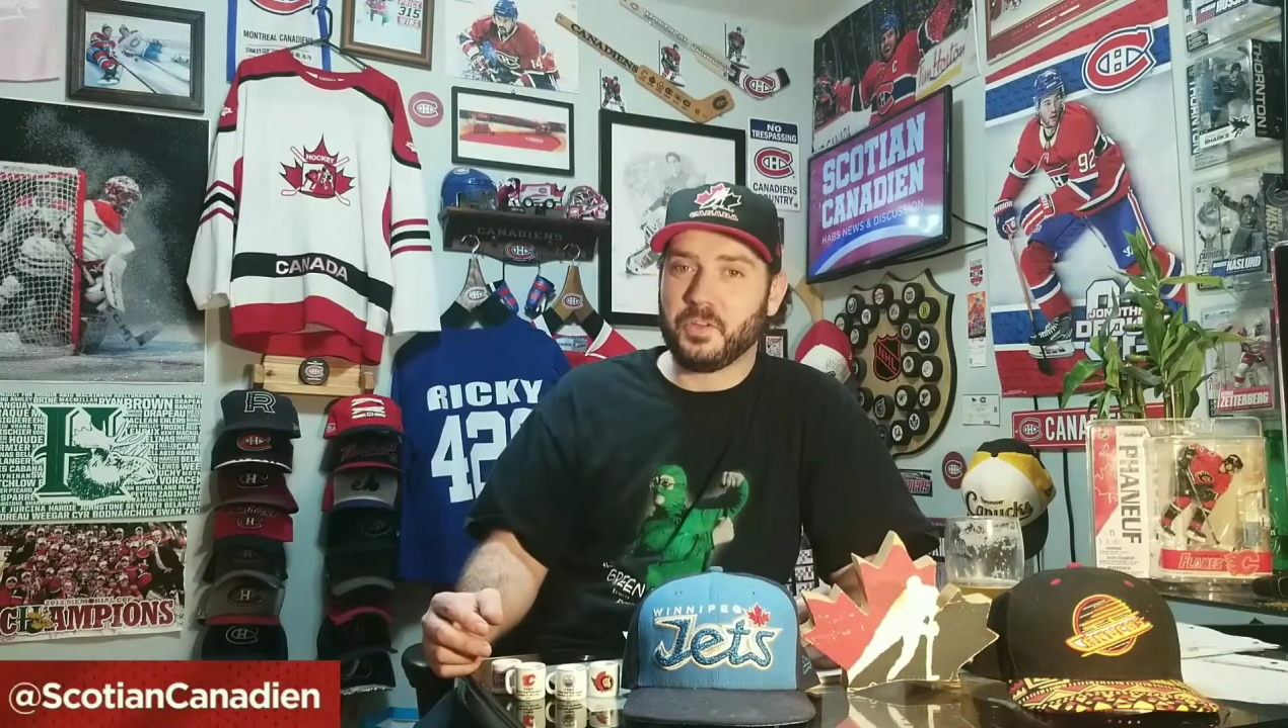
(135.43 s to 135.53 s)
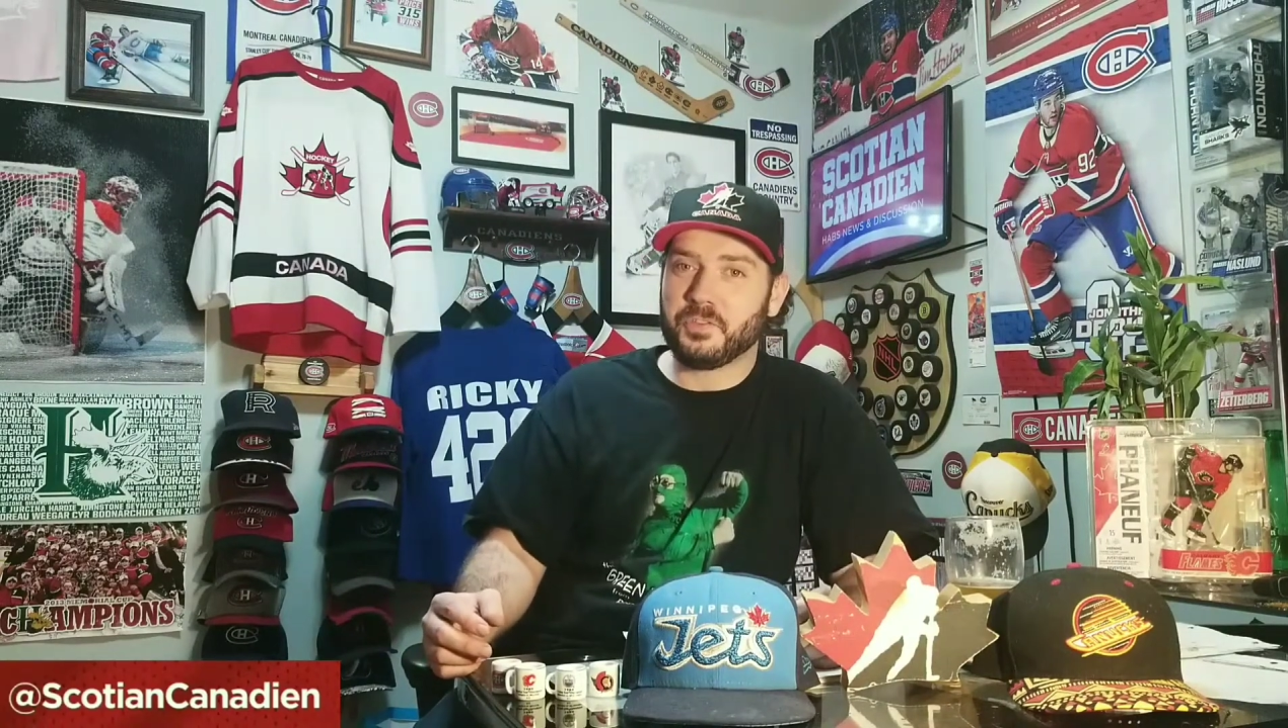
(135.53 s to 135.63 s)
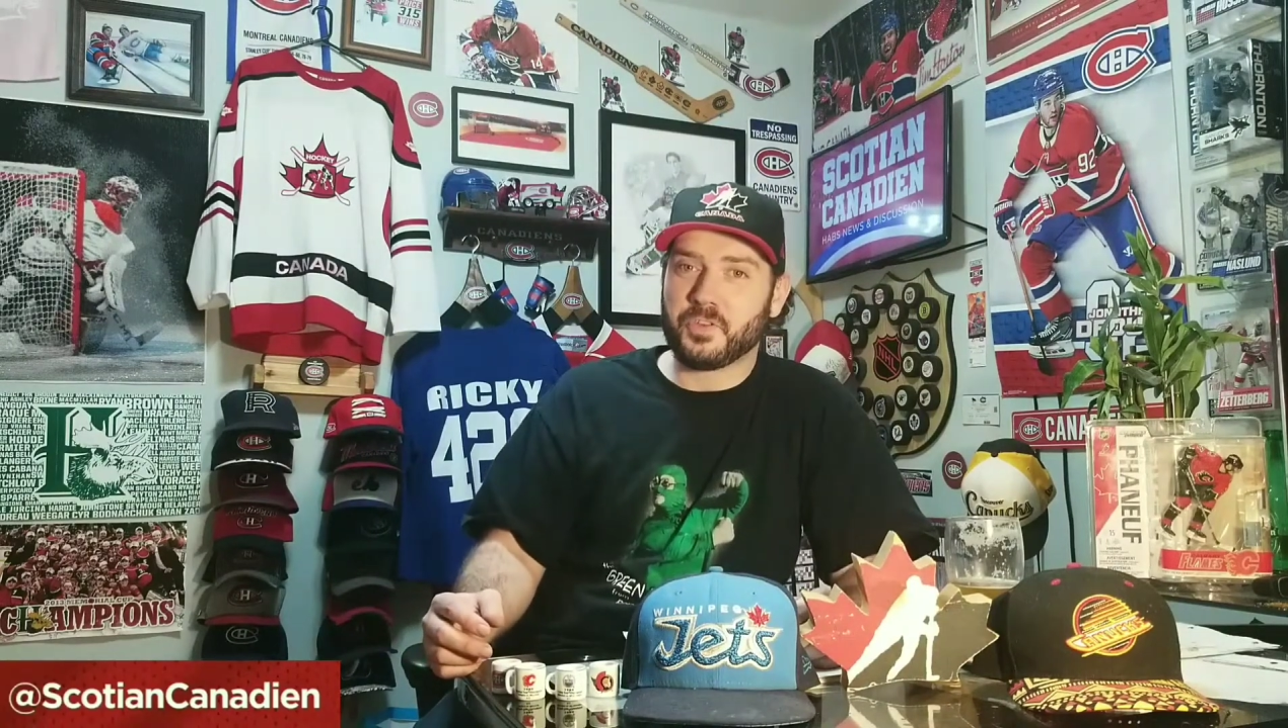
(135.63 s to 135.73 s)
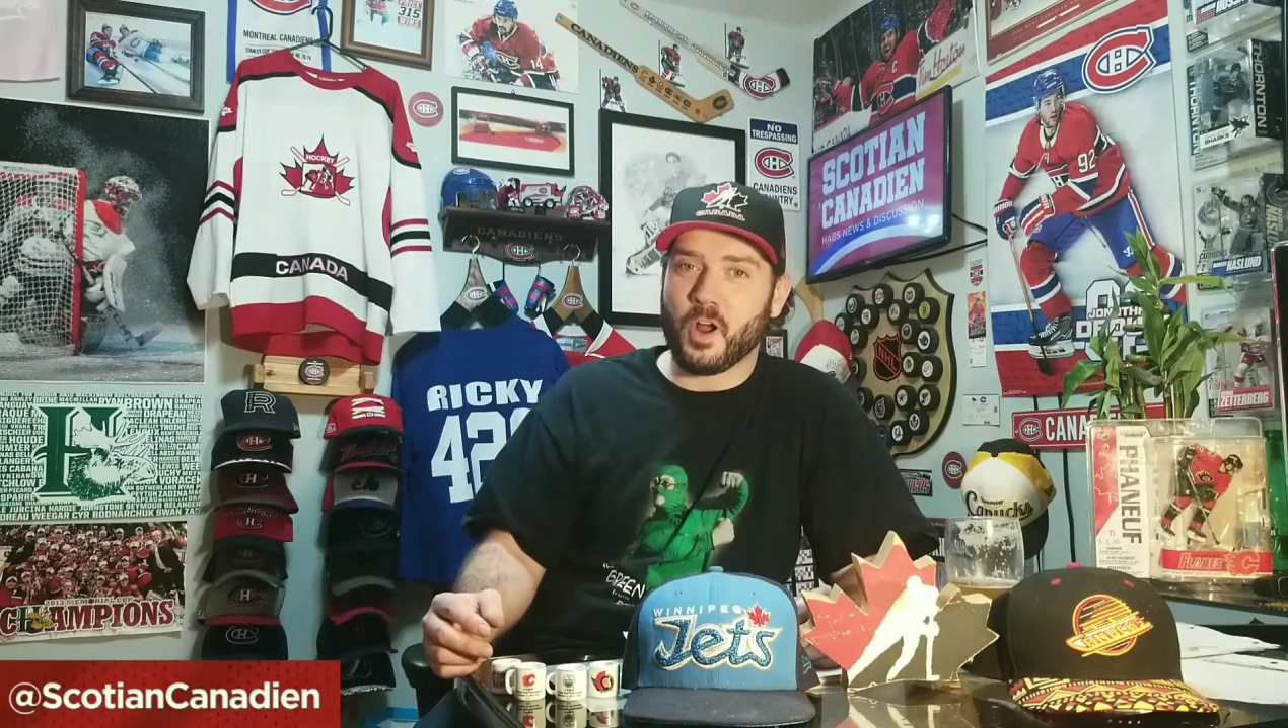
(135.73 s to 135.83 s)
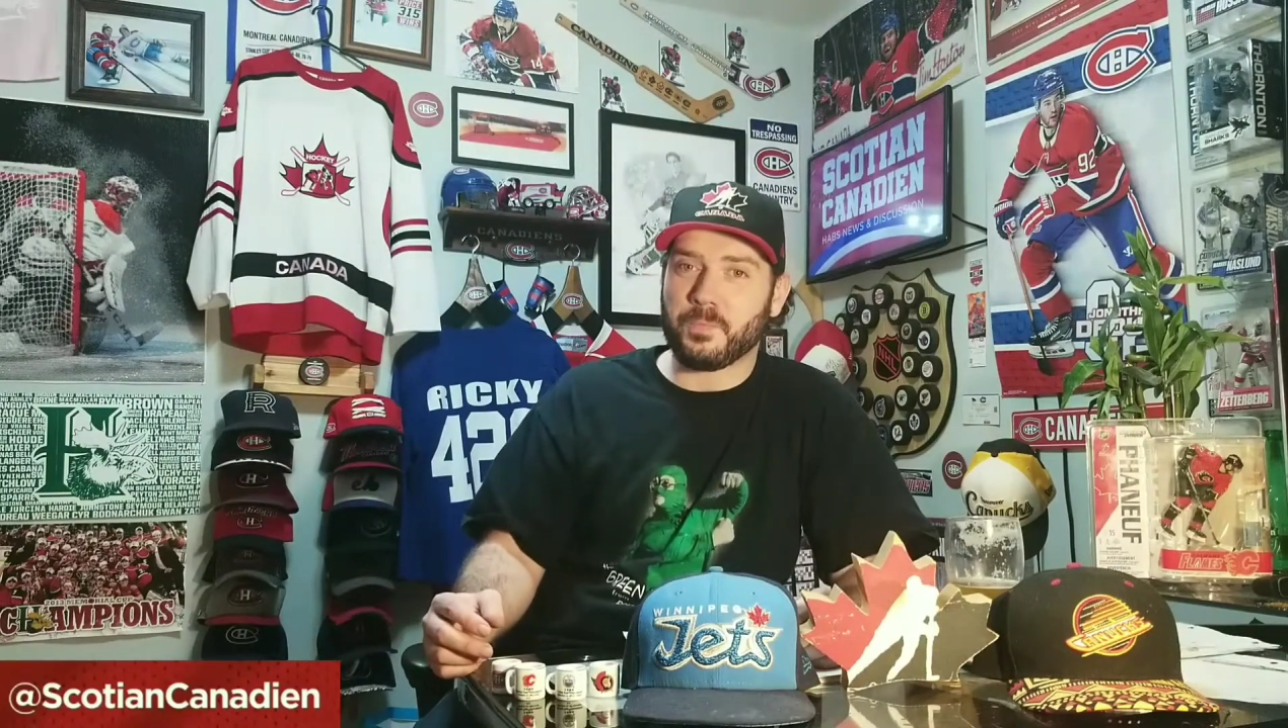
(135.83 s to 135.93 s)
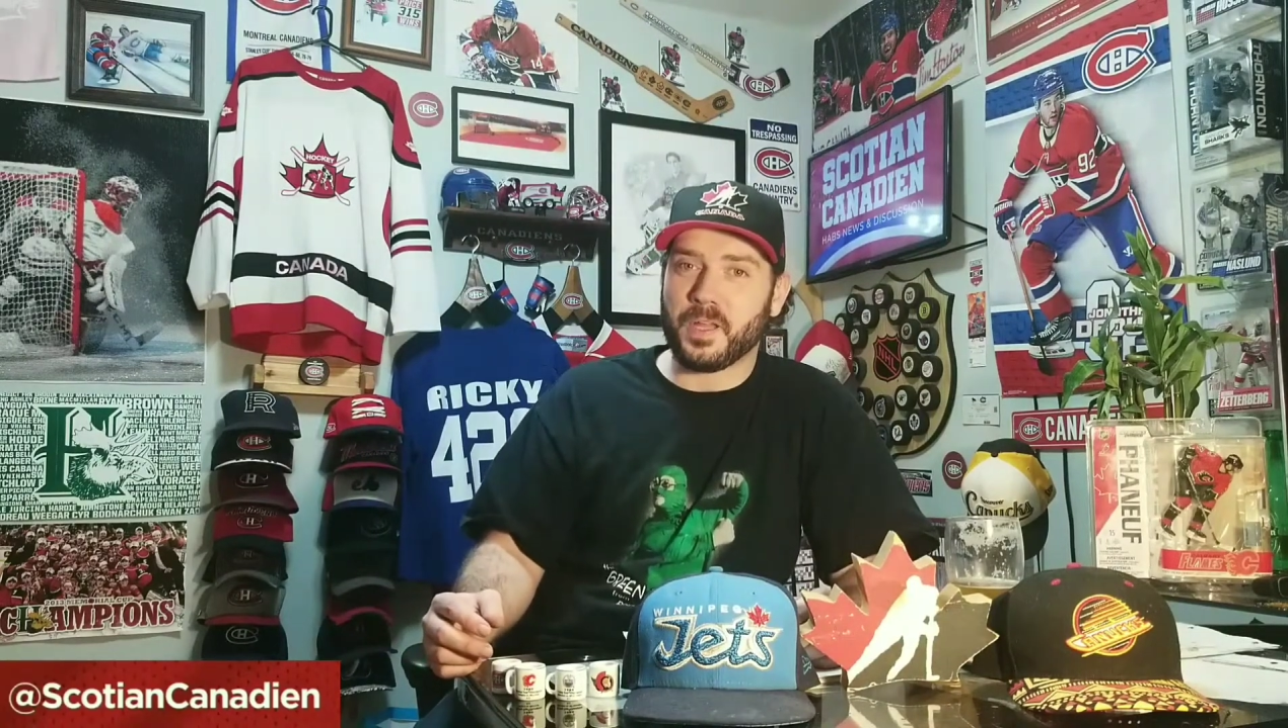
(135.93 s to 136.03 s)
two strong